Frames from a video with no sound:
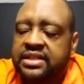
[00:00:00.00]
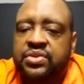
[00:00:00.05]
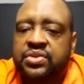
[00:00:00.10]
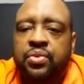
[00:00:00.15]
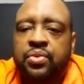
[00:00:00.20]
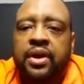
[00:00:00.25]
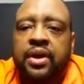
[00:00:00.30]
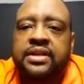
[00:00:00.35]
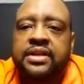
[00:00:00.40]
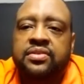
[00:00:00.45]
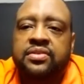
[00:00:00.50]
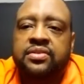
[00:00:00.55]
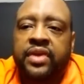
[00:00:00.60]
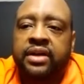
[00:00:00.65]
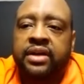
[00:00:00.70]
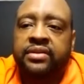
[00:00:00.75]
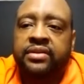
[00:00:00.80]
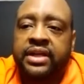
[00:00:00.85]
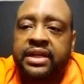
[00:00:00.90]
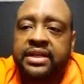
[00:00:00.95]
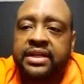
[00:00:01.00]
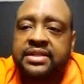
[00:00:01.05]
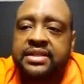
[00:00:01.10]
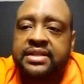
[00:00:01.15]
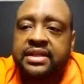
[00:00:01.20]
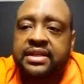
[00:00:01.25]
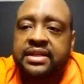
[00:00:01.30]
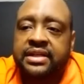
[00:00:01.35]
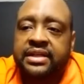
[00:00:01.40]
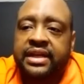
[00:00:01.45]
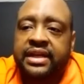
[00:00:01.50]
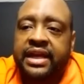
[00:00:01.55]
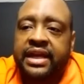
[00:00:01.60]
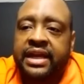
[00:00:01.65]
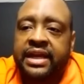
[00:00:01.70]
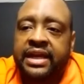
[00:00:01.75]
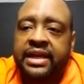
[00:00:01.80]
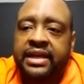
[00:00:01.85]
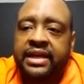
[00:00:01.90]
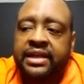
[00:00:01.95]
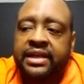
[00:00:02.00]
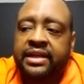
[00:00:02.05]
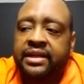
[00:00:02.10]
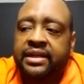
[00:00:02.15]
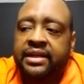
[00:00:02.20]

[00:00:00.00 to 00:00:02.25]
to our surroundings and